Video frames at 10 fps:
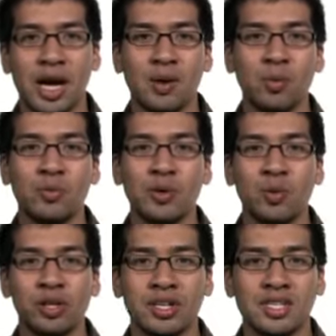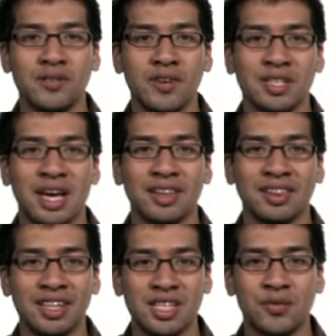and will be willing to invest at
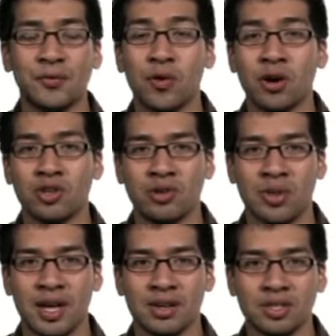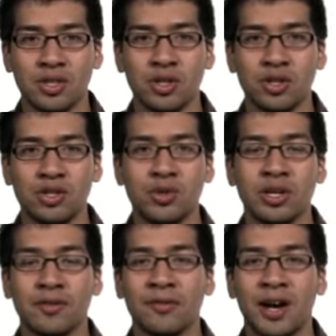least 400,000
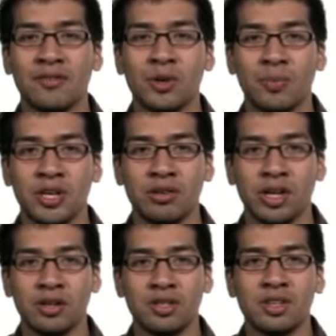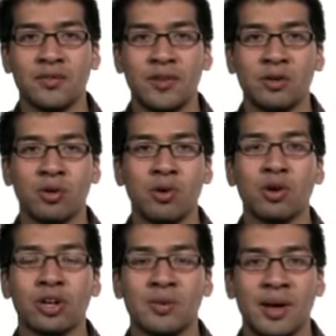during a 5-year period to the federal
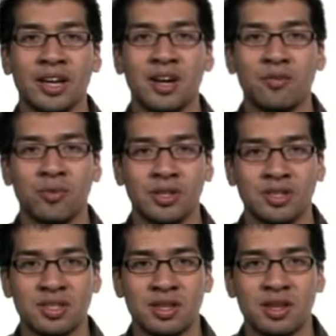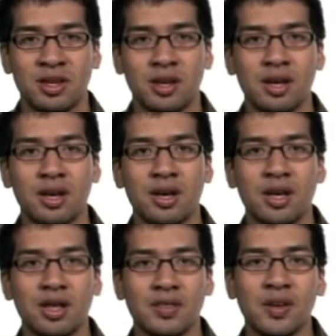or Quebec governments.
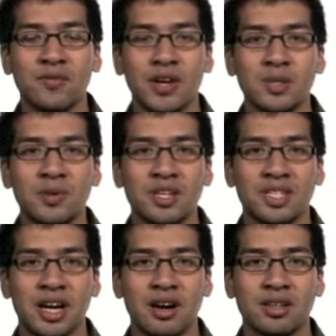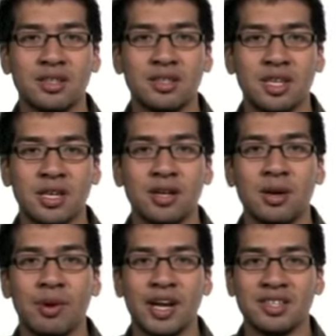The investment is guaranteed
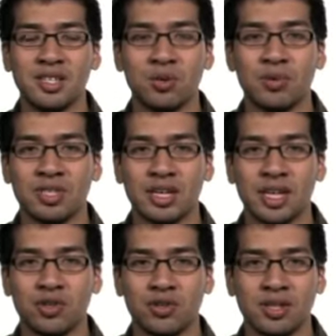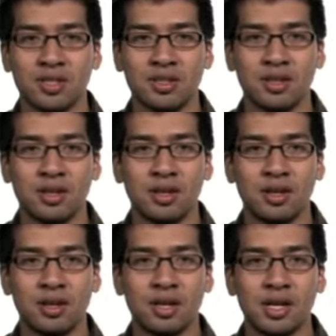but at 0% interest.
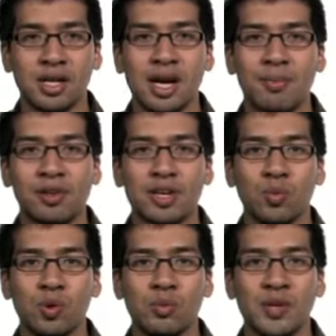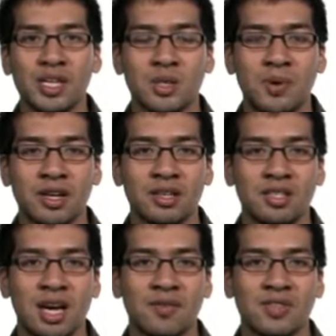An applicant will be expected
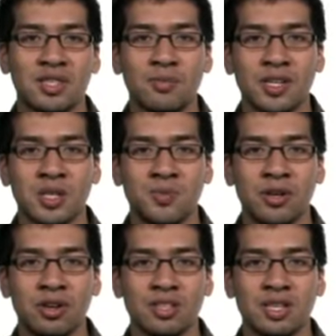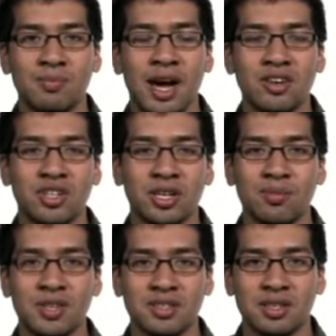to have some experience in managing a
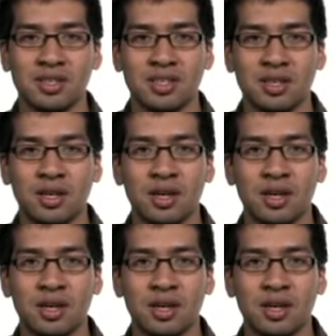business.